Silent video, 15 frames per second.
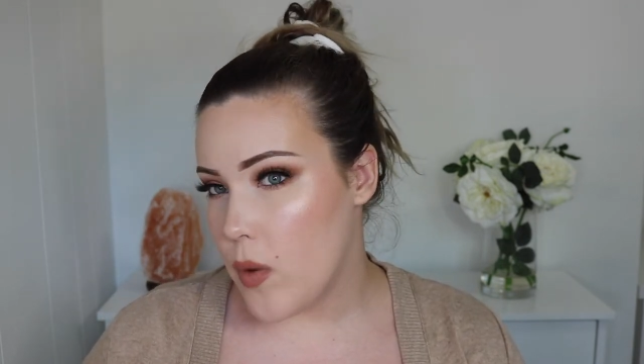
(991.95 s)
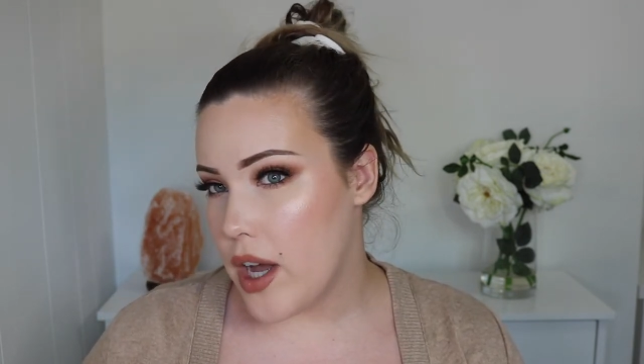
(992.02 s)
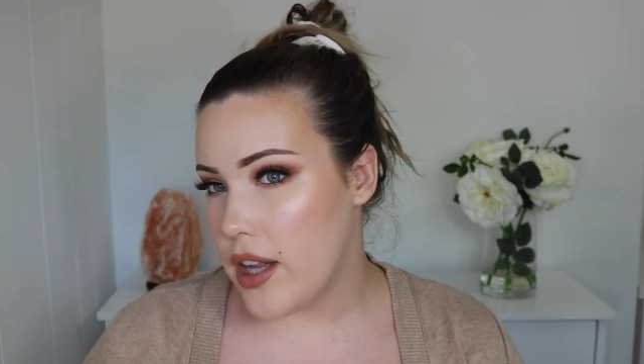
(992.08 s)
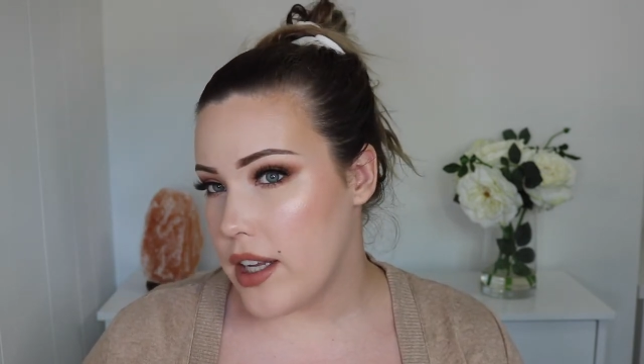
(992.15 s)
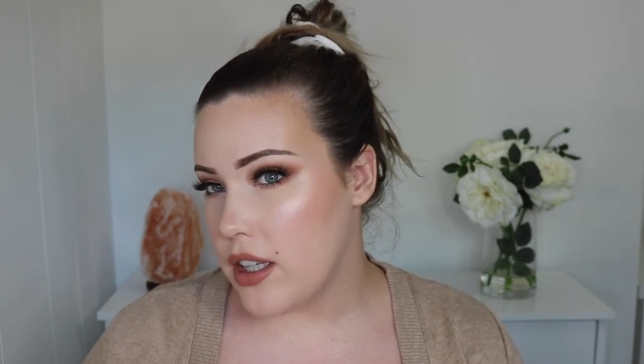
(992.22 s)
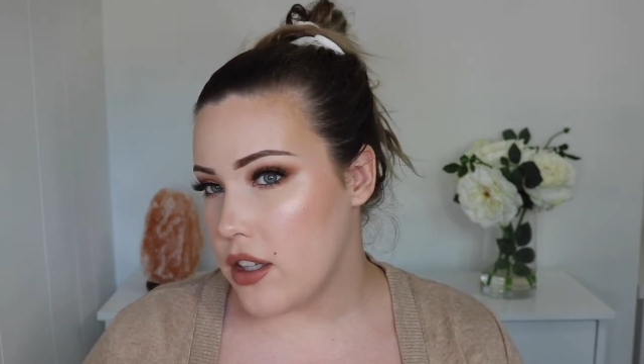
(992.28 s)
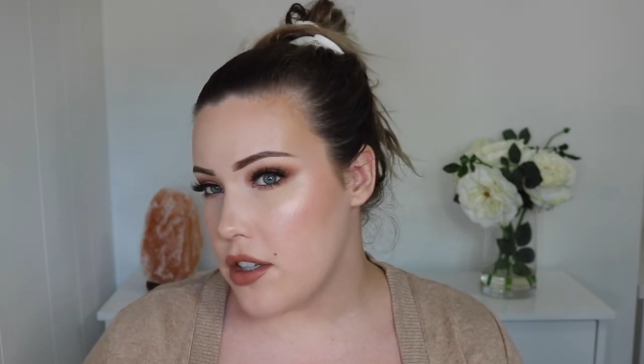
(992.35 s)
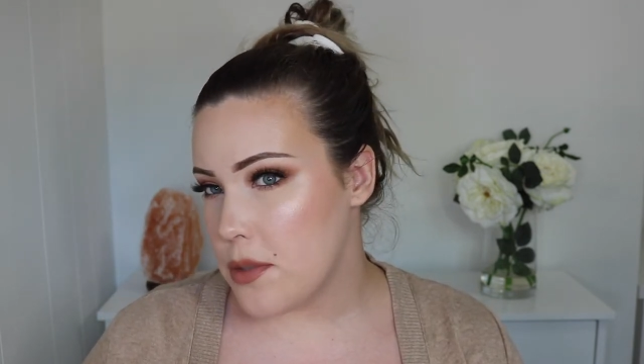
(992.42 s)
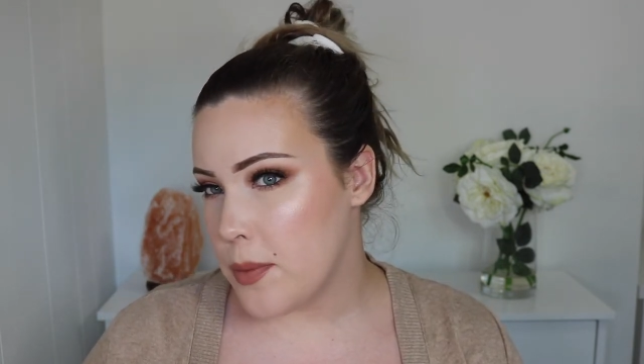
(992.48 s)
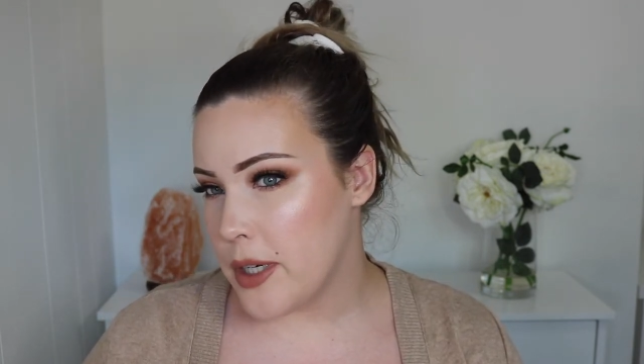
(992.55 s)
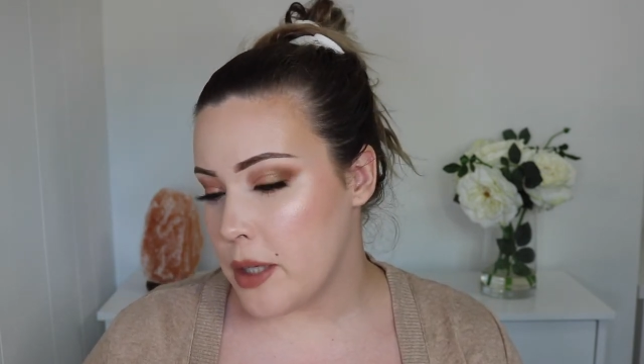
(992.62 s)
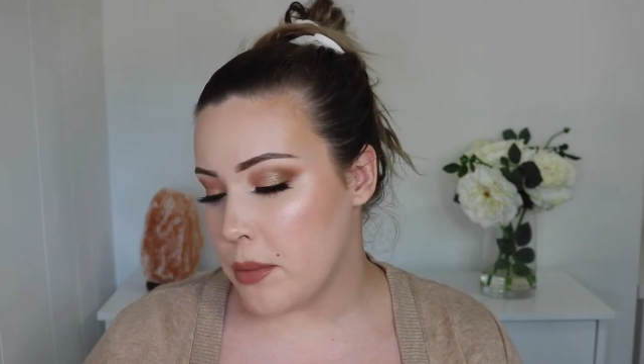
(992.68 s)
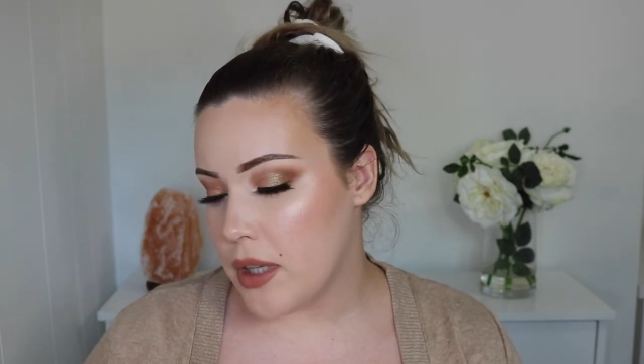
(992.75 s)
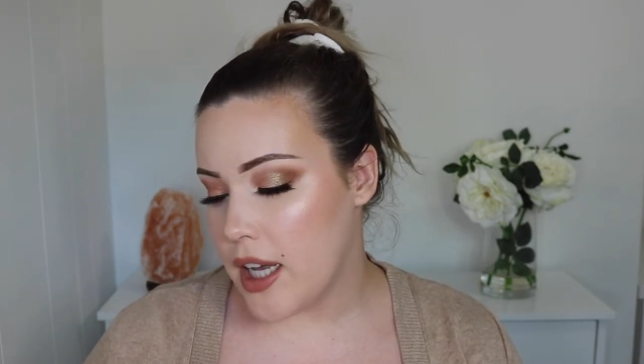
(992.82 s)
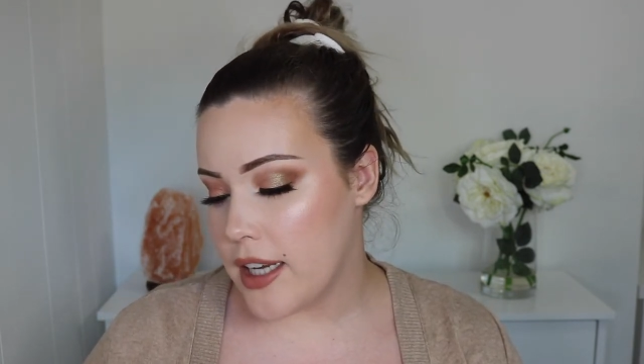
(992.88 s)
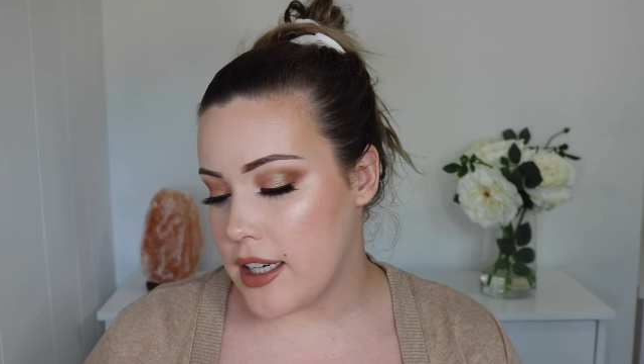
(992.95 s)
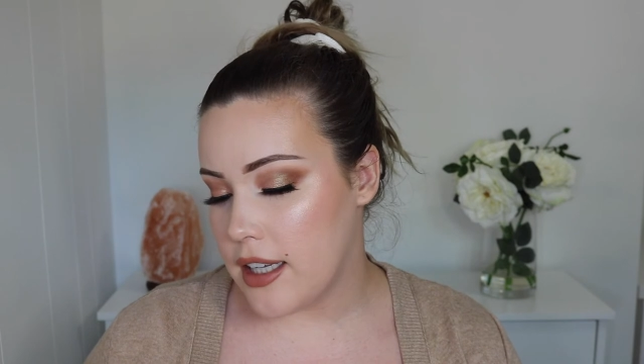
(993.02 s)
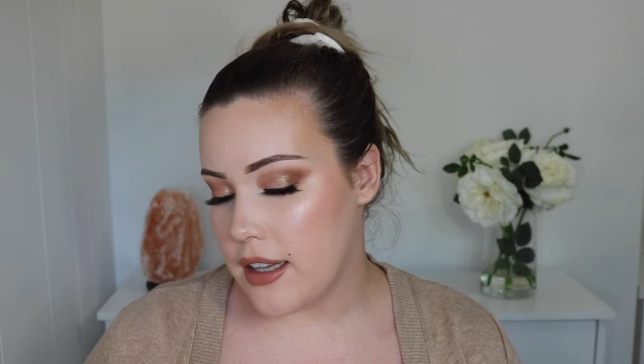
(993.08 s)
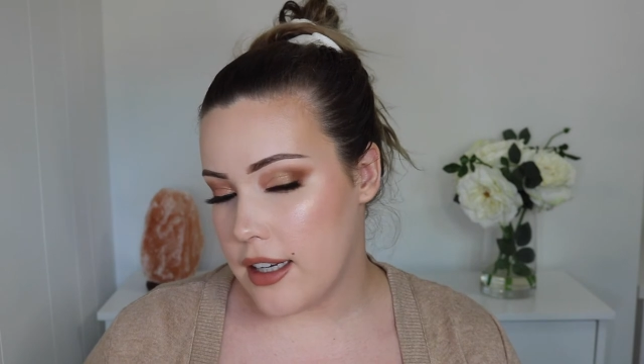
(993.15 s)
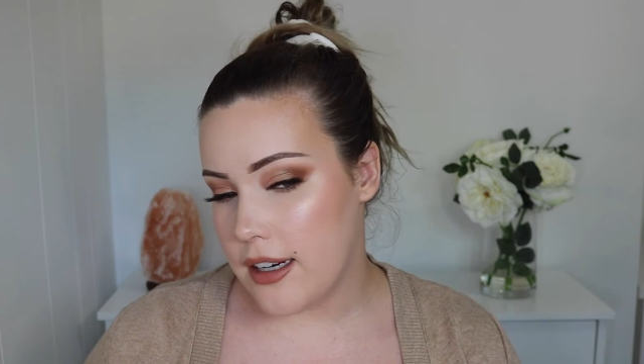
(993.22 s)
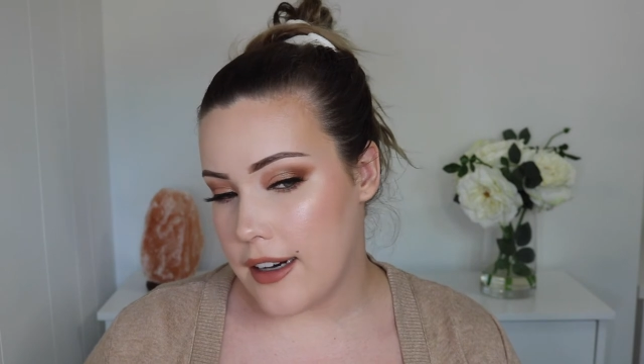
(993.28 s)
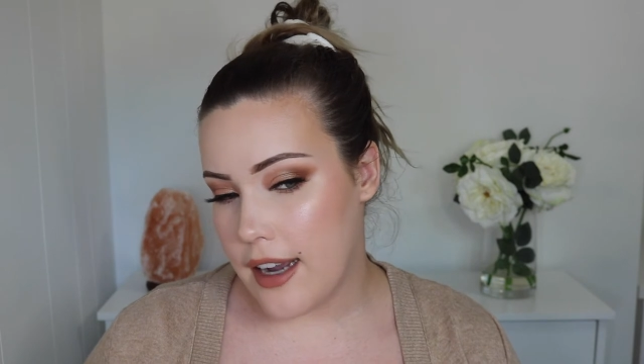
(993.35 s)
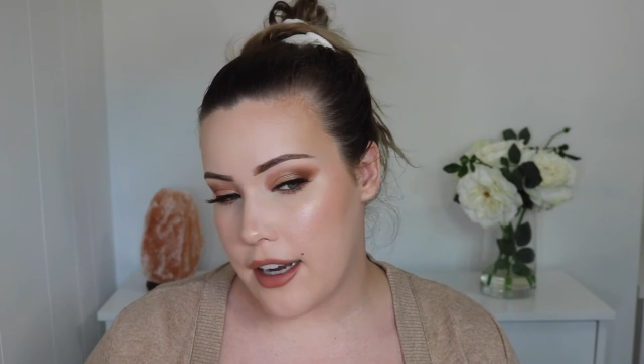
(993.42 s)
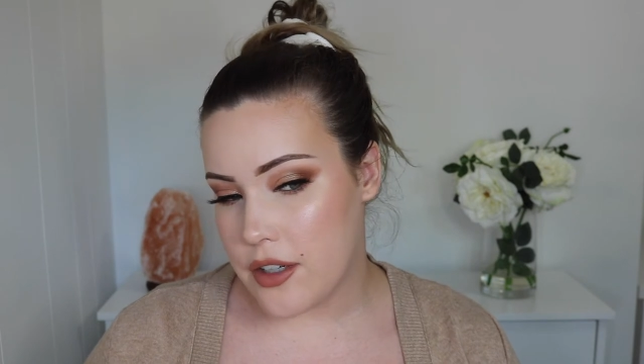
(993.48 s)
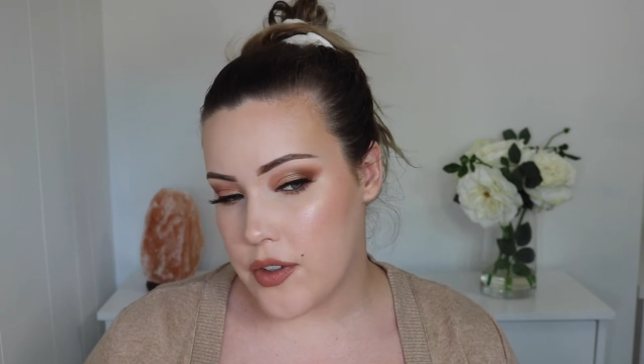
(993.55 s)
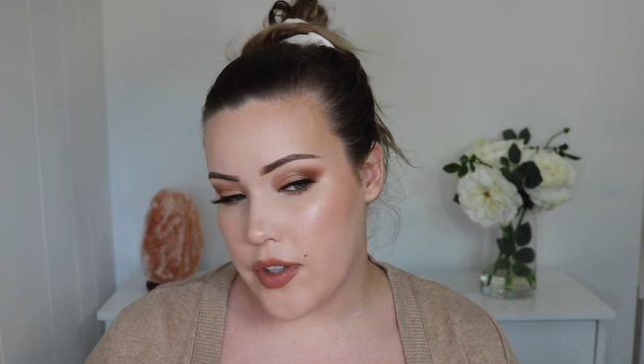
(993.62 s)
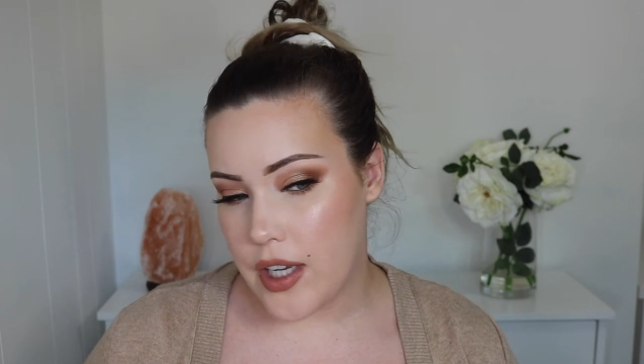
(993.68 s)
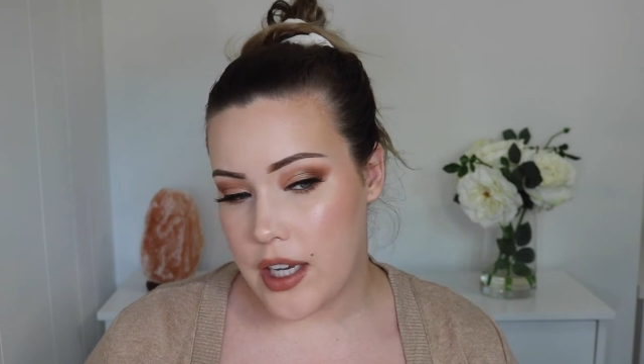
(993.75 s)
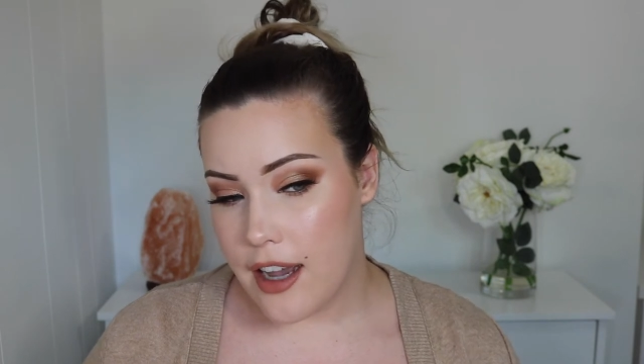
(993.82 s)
Well, it looks pretty blinding there, actually.